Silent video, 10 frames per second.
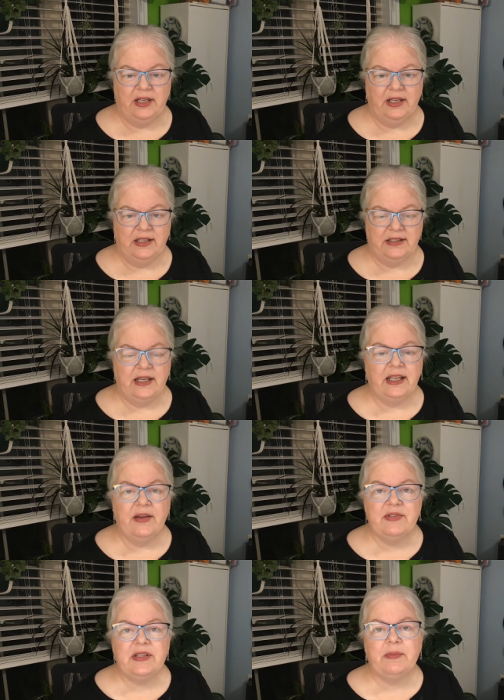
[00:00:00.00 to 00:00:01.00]
is it
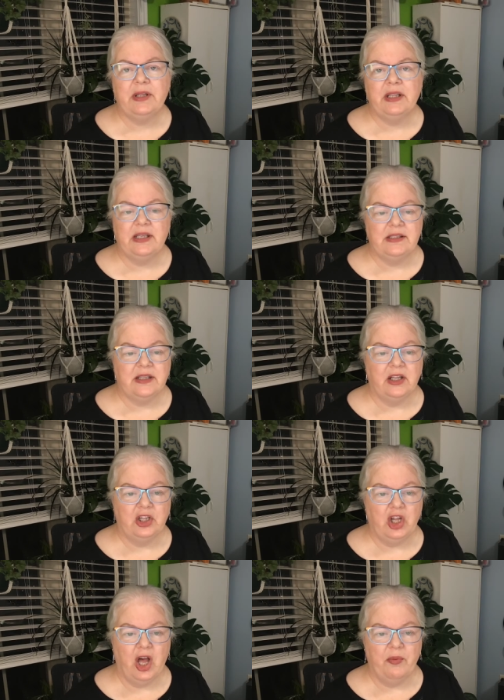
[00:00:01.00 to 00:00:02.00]
gives the police a
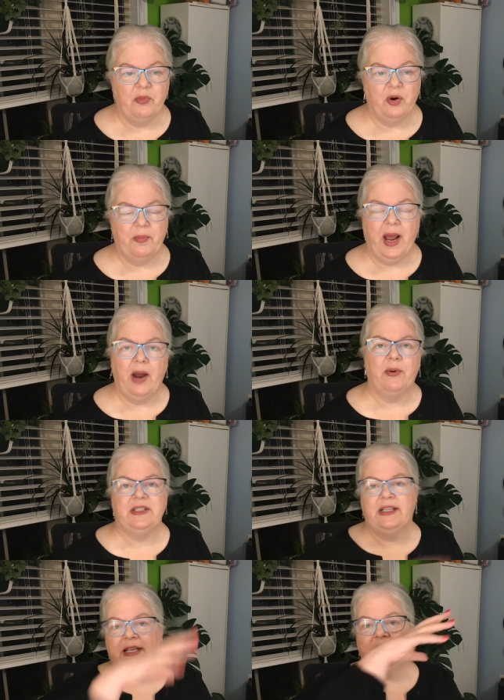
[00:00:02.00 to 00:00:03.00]
lot more
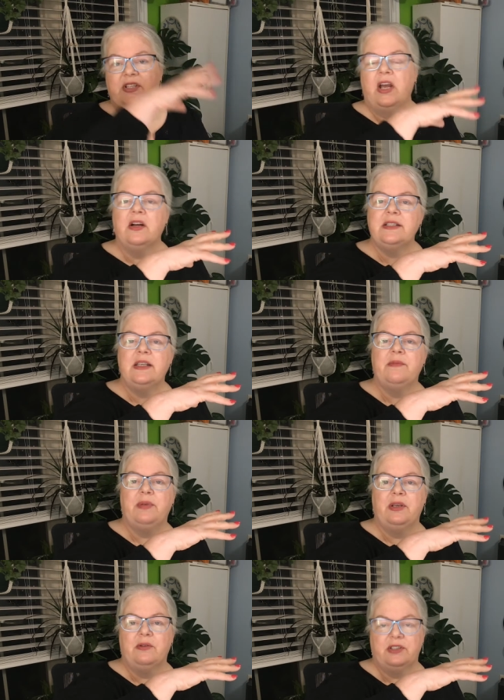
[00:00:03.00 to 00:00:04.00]
powers and it gives the
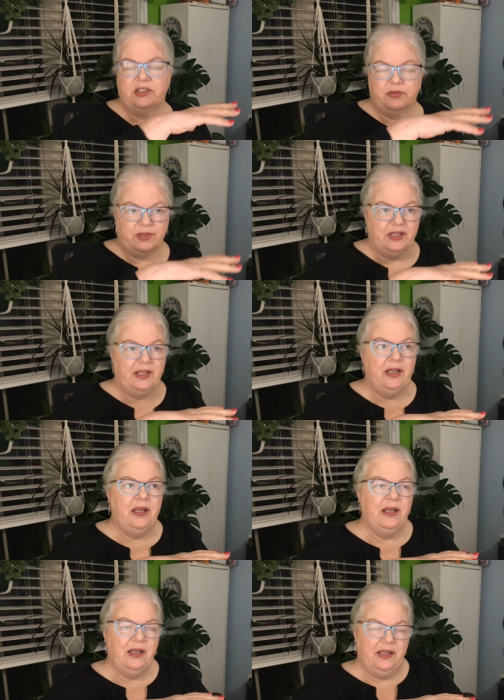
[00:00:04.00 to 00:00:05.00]
RCMP, which is really
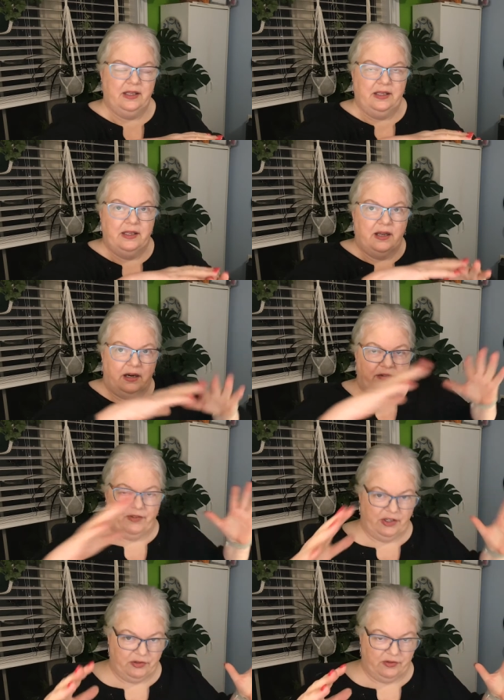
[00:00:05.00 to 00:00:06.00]
our
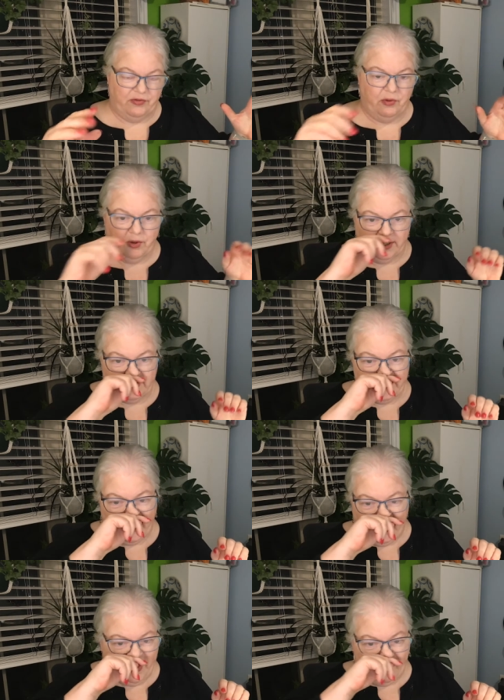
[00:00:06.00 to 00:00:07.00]
federal force,
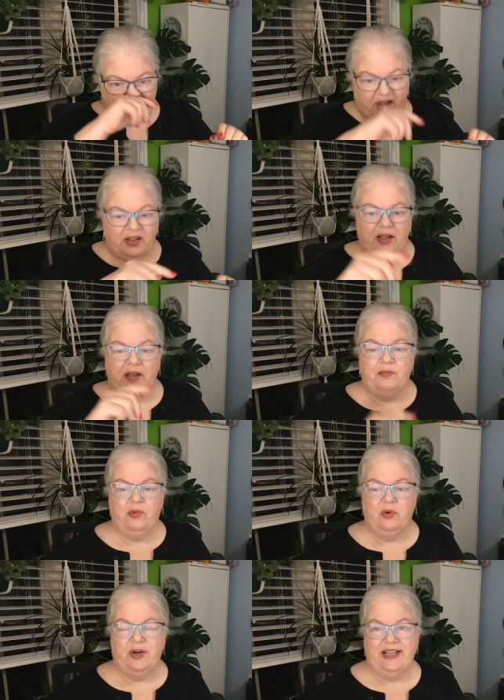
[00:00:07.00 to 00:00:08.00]
um, a lot
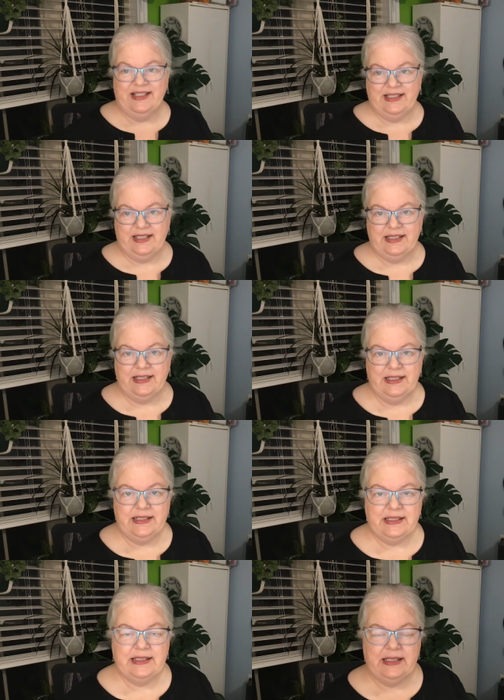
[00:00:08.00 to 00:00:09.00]
more
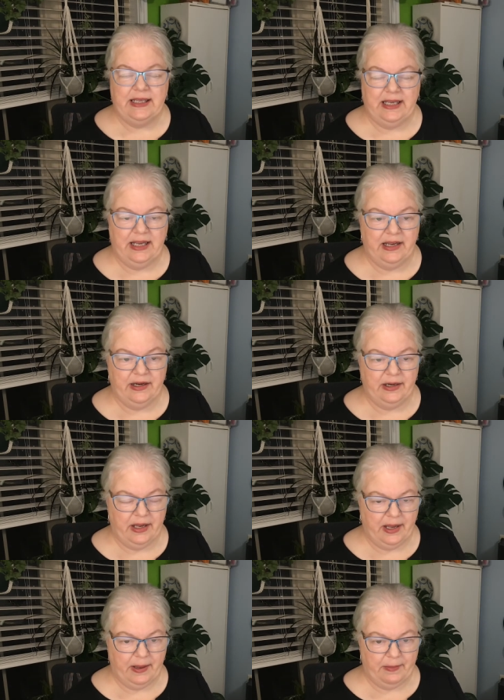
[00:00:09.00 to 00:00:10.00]
assistance in
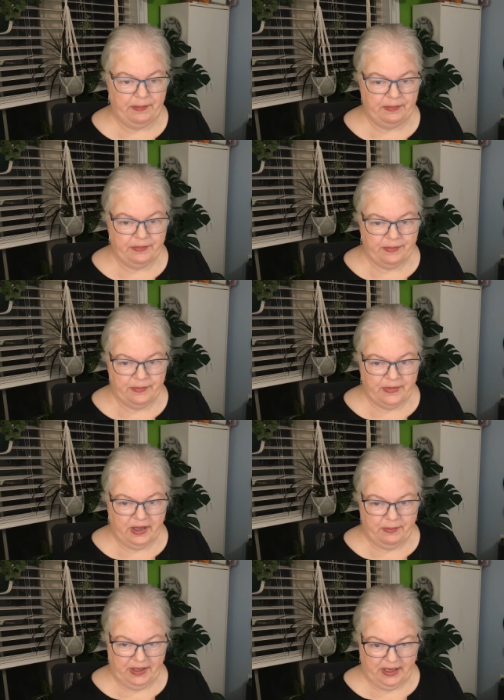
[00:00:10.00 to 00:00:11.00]
um,
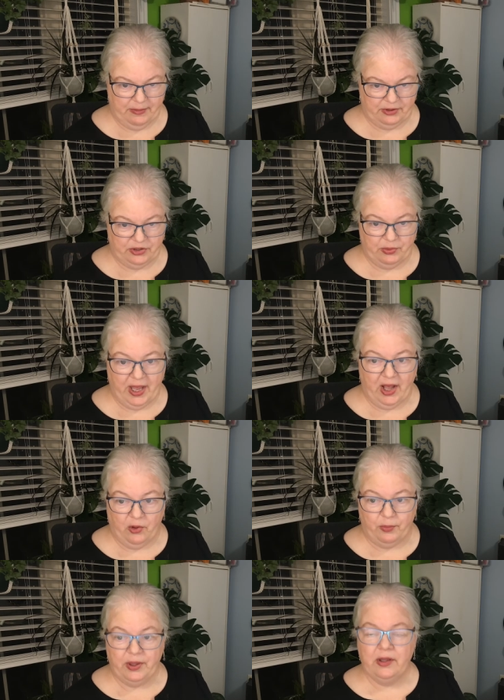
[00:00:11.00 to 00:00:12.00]
being able to
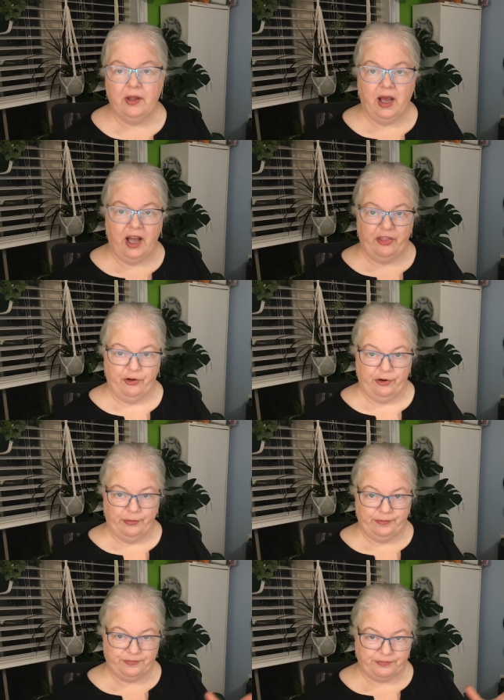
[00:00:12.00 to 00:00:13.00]
help other